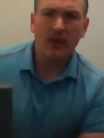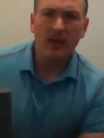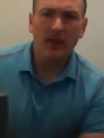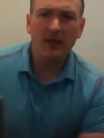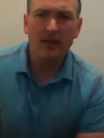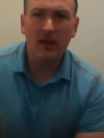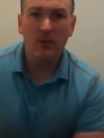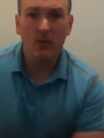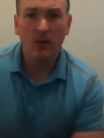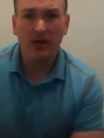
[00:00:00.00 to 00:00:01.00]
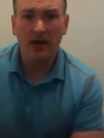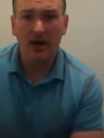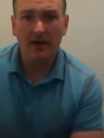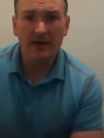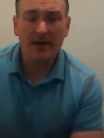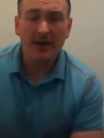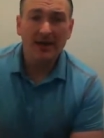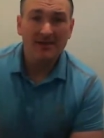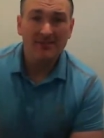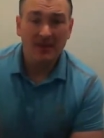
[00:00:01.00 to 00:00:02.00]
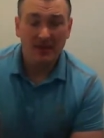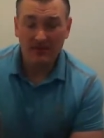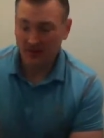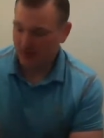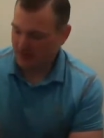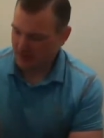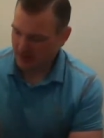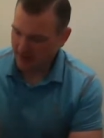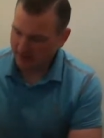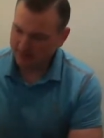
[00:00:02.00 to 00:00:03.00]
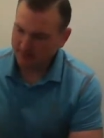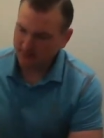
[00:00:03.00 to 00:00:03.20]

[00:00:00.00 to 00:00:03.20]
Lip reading: and work on is being able to go and say,